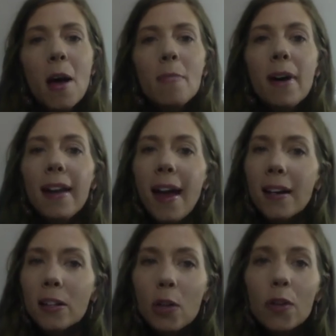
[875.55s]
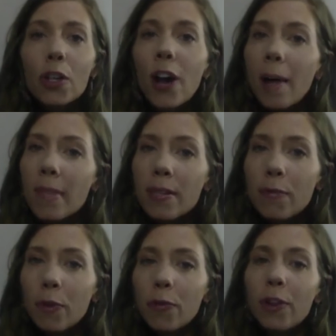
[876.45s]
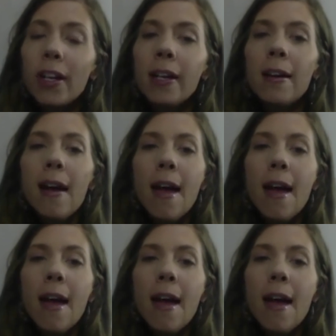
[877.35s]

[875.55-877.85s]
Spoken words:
But head on over, grab this for free.